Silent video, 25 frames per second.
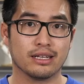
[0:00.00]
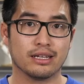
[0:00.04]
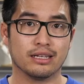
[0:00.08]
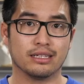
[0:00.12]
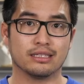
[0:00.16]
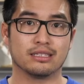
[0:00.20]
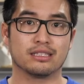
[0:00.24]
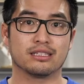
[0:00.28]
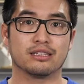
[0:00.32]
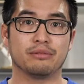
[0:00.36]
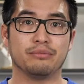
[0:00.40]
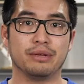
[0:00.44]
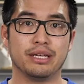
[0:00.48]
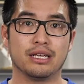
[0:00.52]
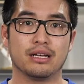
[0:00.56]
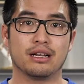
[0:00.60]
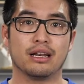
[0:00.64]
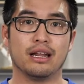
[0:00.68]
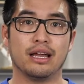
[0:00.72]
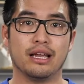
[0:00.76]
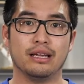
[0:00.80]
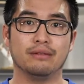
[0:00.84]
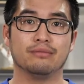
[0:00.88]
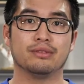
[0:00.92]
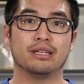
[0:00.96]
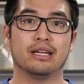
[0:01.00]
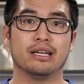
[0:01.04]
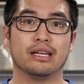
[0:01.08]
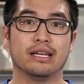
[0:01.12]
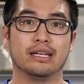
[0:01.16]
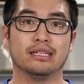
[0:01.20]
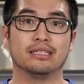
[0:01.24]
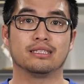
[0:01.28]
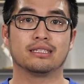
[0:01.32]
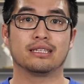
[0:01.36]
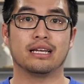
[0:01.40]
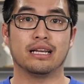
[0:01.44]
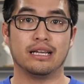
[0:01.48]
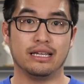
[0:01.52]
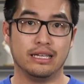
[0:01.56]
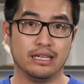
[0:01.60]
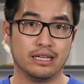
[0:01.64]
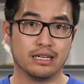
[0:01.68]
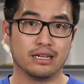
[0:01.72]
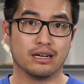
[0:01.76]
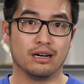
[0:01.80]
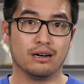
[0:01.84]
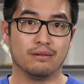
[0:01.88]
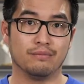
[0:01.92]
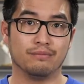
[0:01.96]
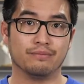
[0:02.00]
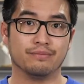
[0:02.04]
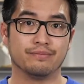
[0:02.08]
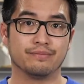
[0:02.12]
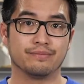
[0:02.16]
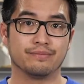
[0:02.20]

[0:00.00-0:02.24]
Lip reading: gets to be claimed against that income.